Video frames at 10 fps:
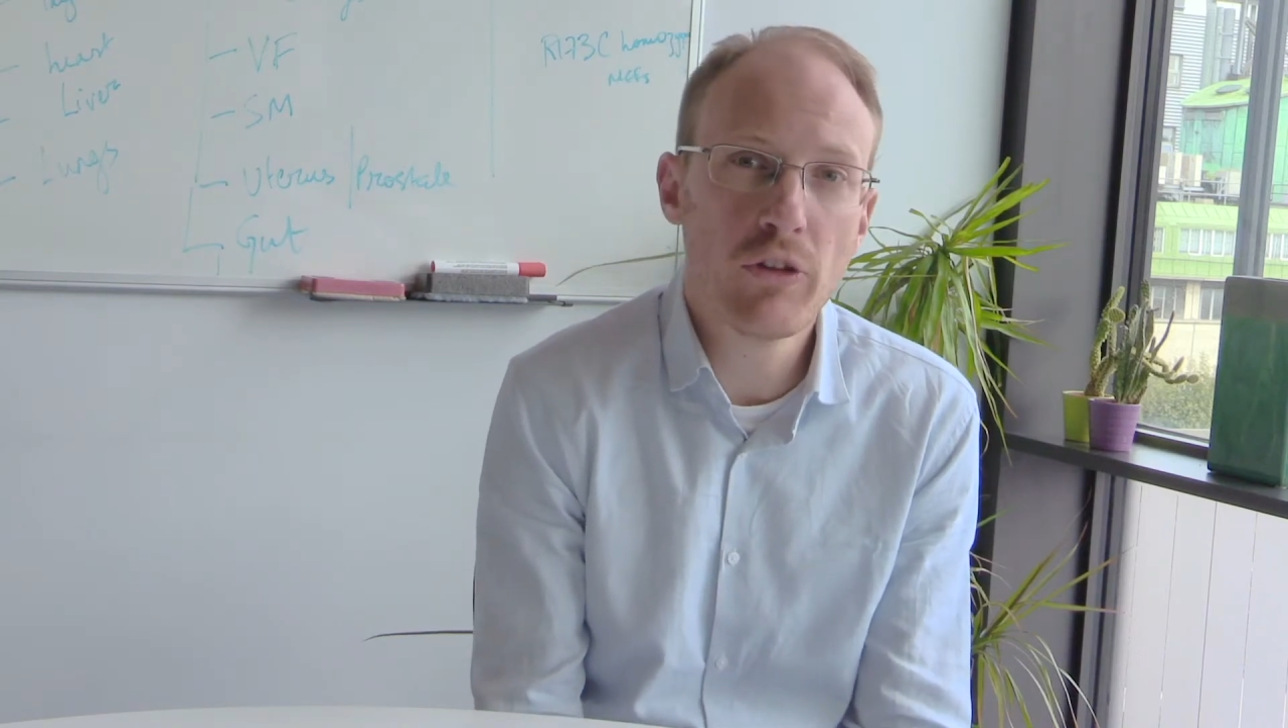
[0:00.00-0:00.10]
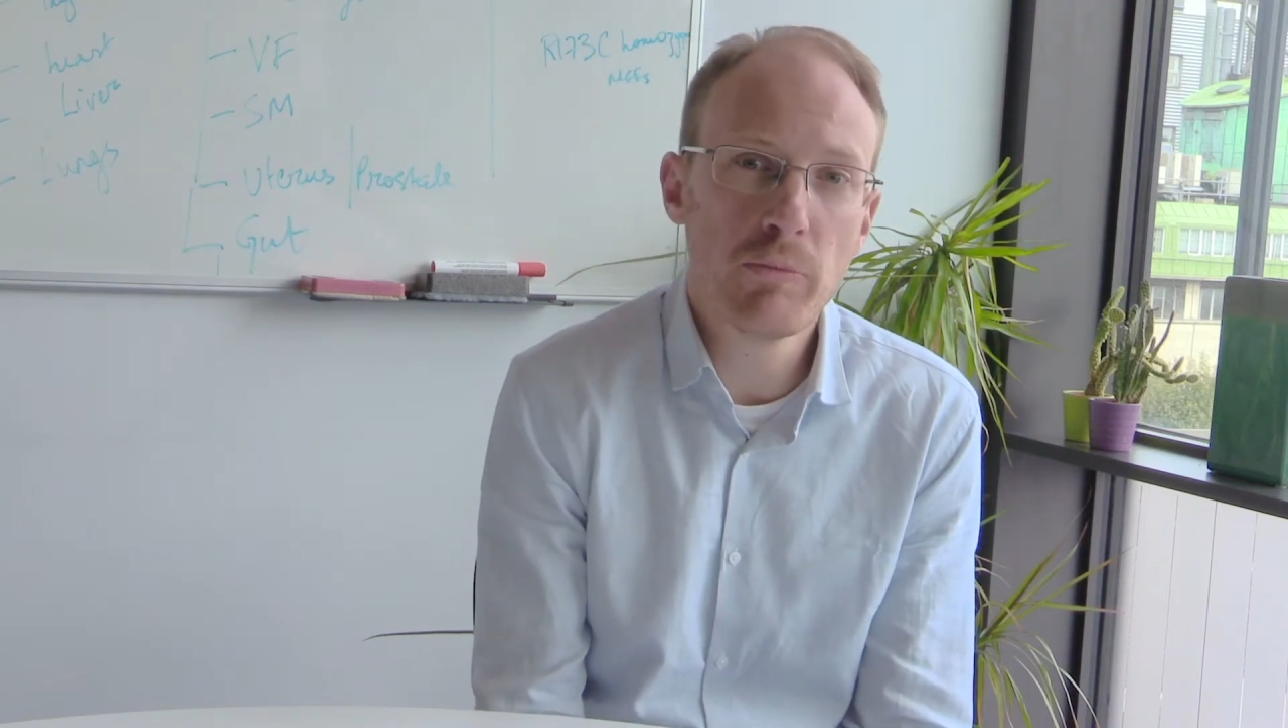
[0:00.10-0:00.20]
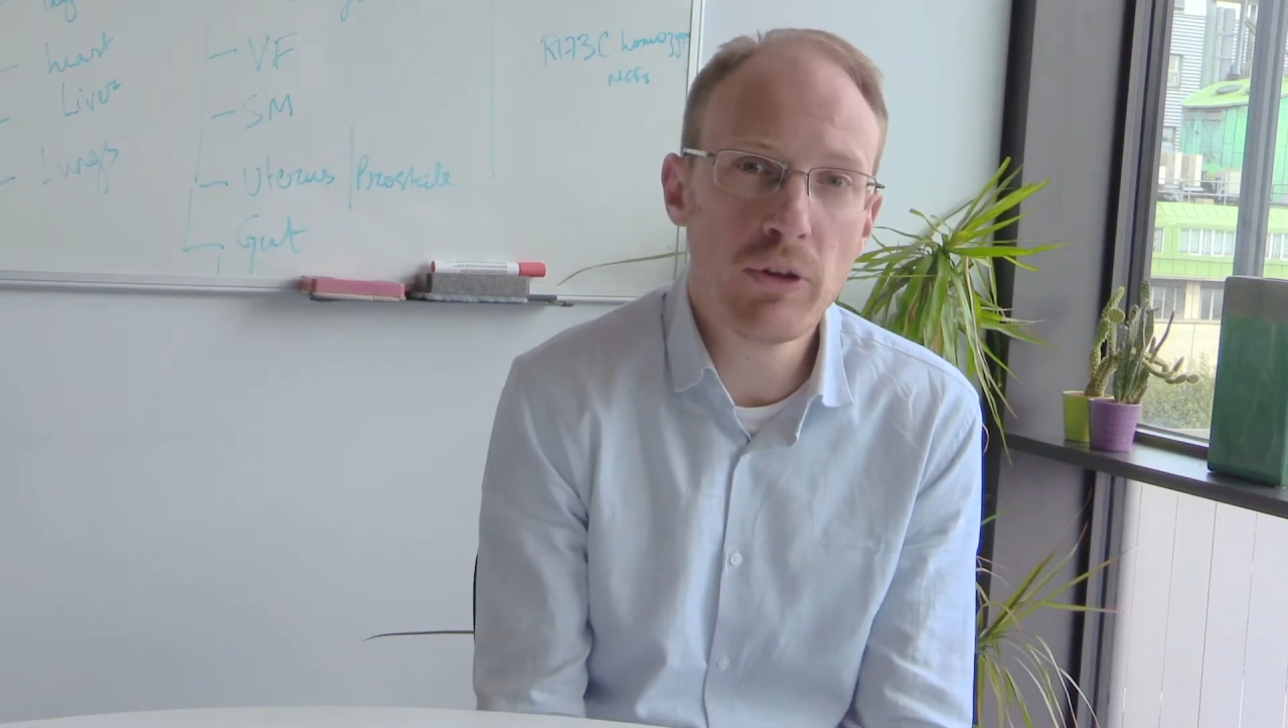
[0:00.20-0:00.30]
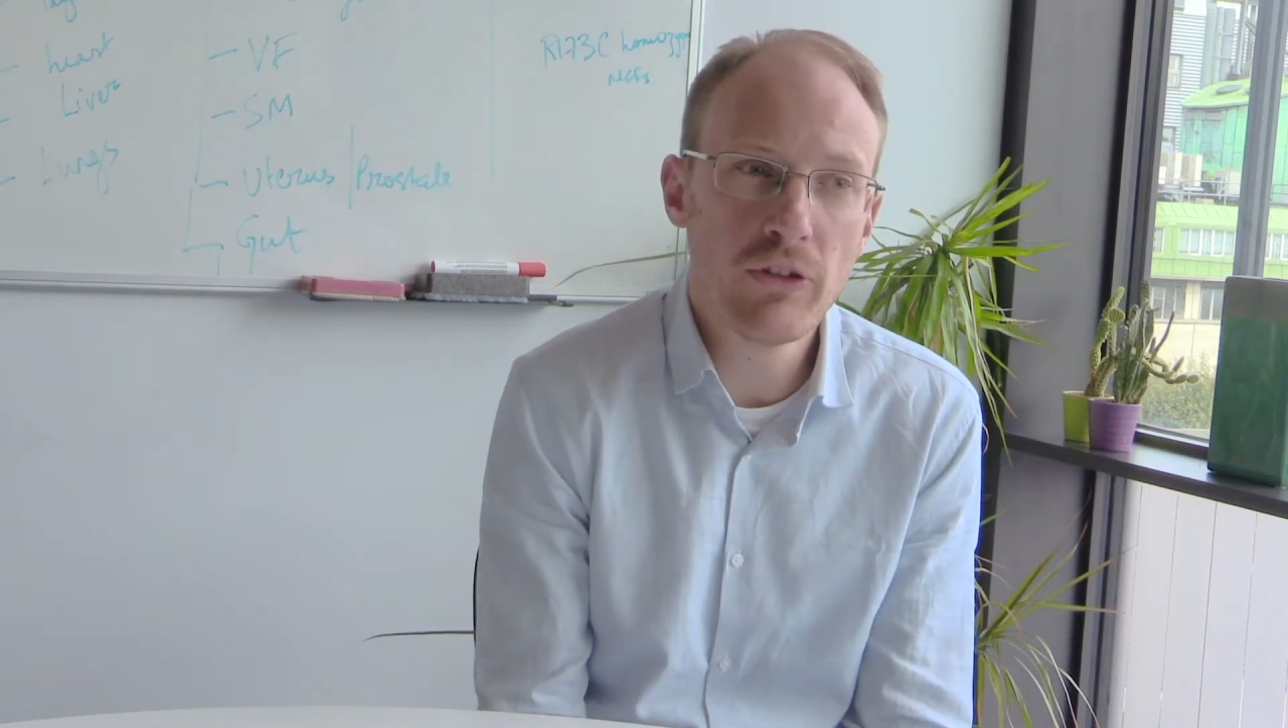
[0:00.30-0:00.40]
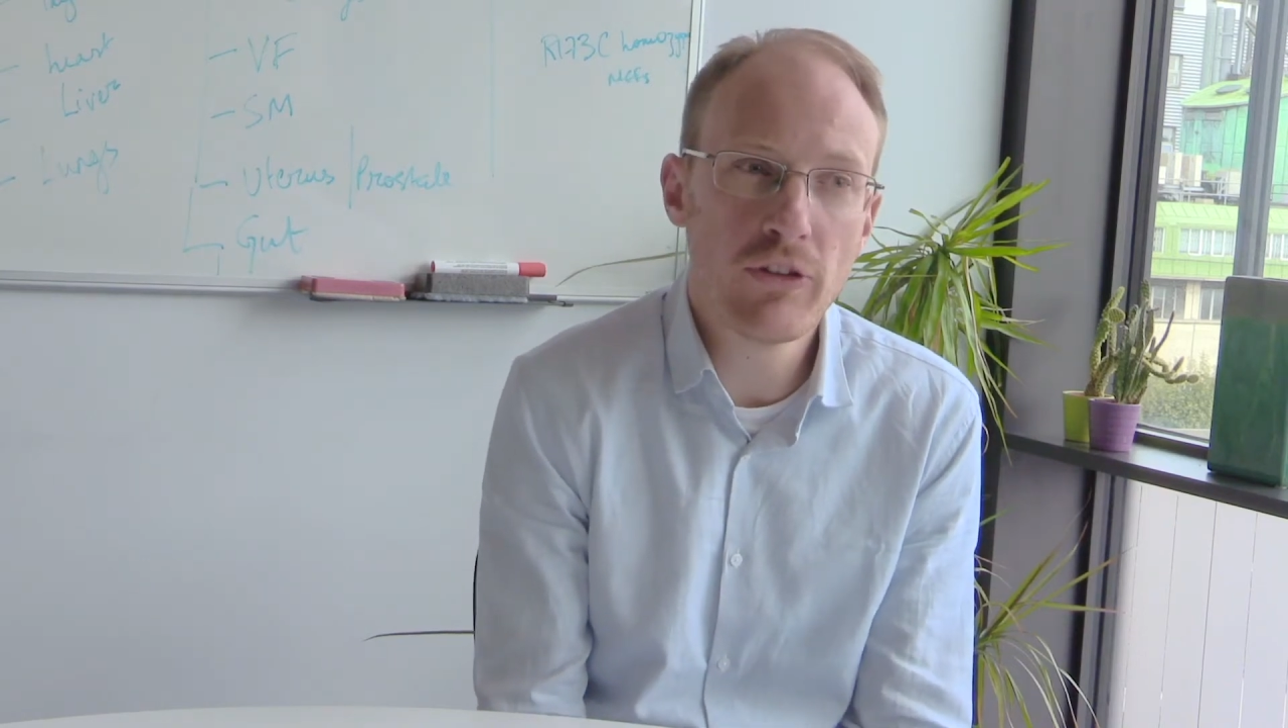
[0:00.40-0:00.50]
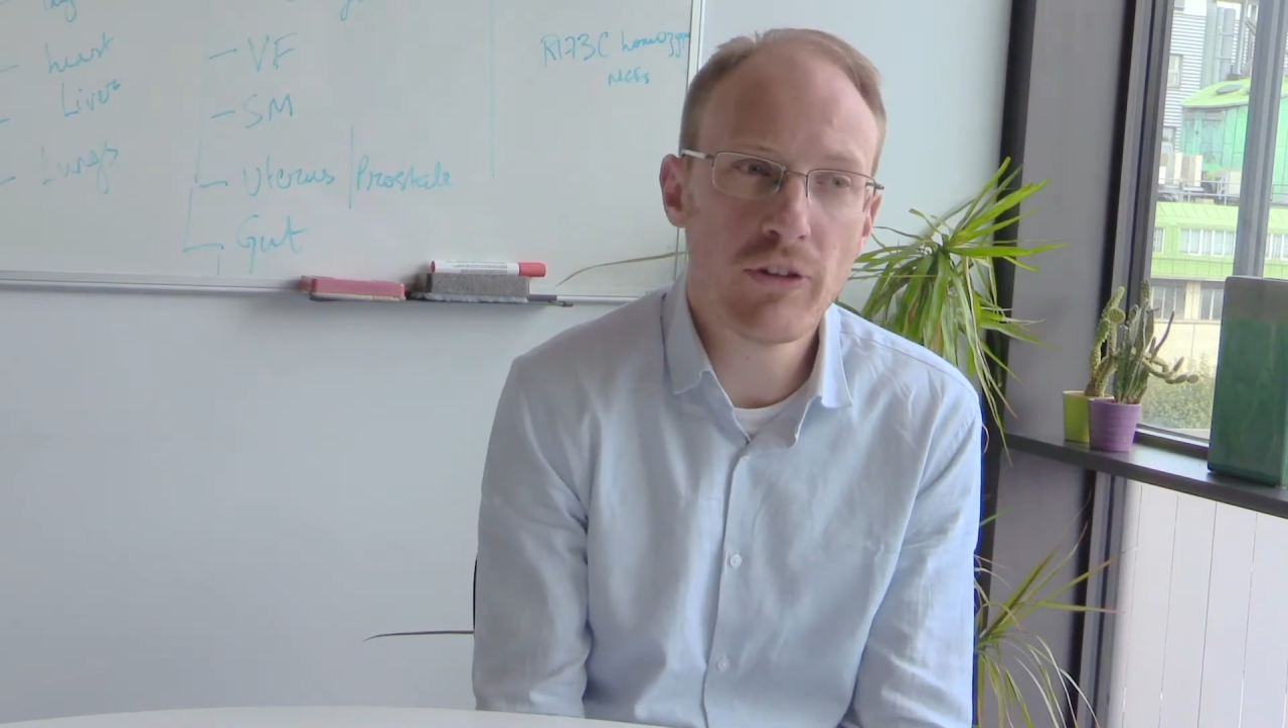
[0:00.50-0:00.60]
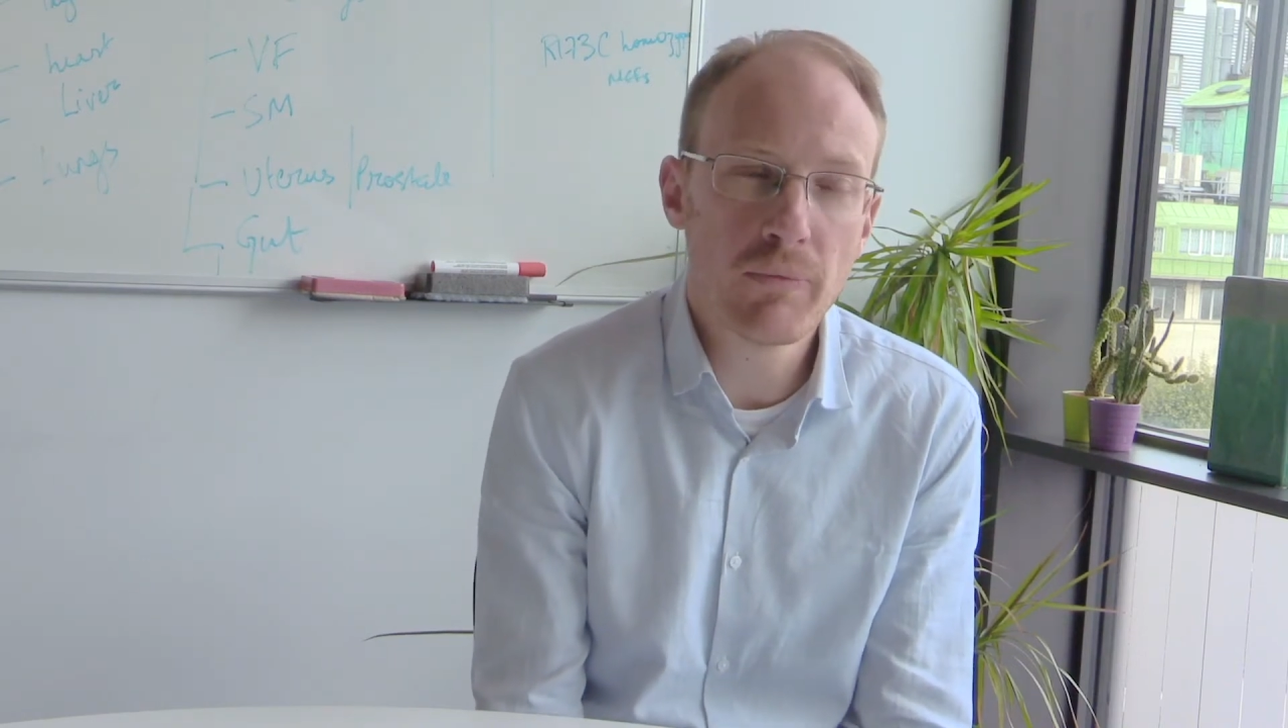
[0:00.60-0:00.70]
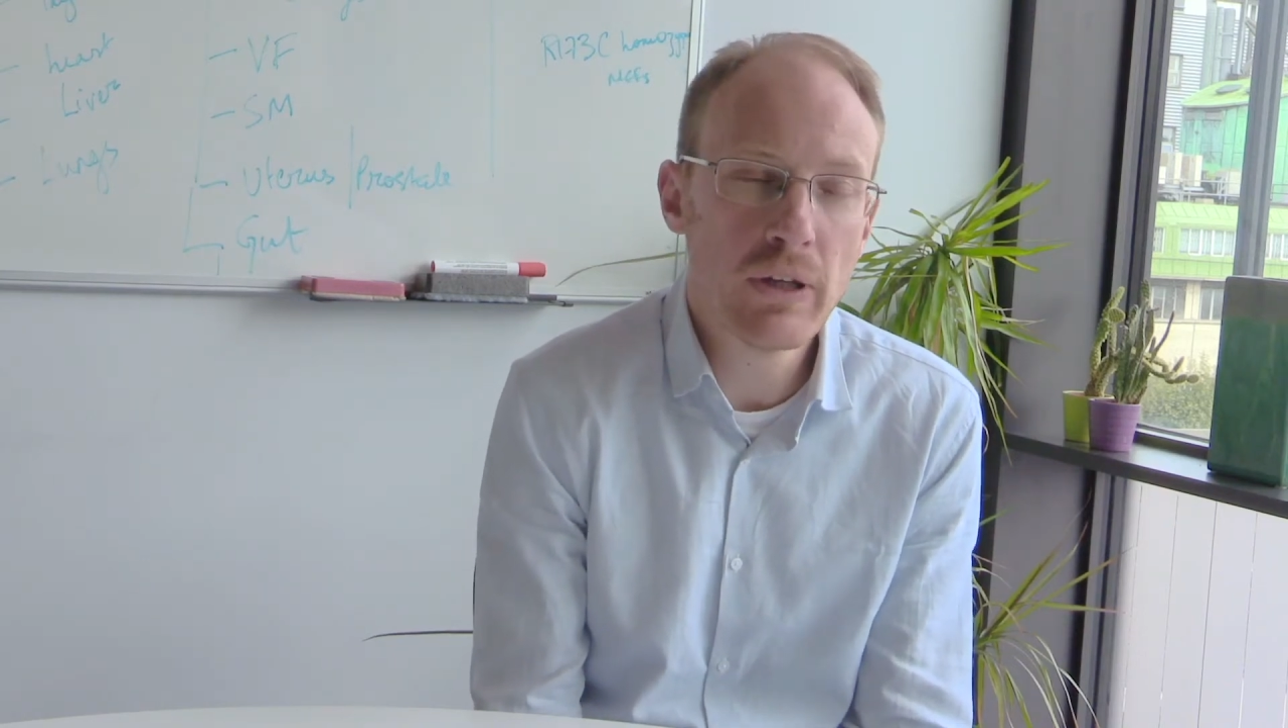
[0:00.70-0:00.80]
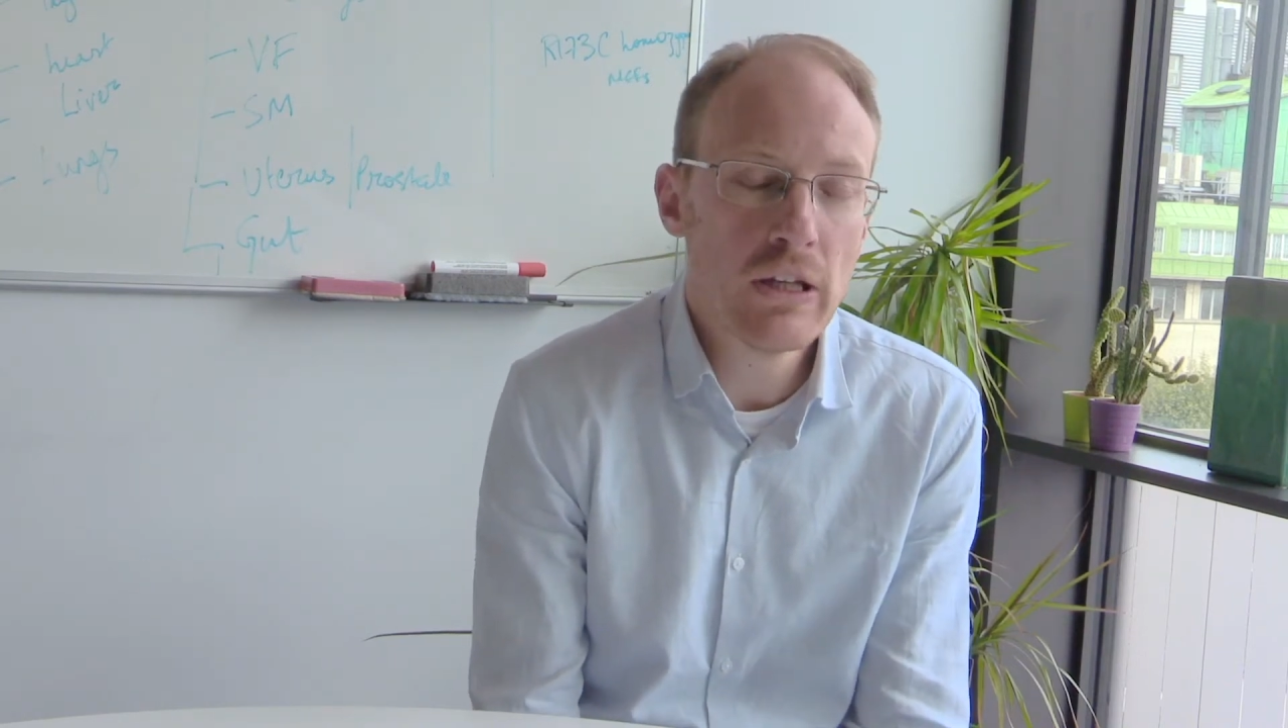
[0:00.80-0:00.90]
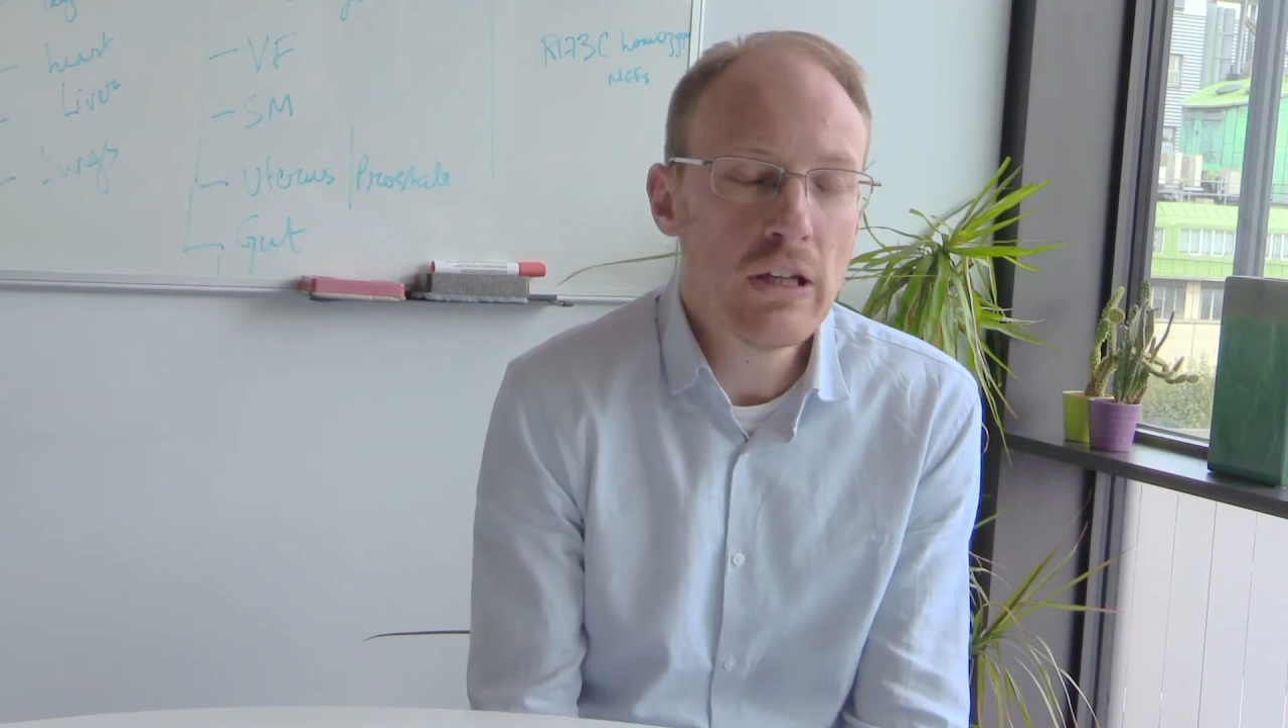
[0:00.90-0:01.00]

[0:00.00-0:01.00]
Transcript: the immune system.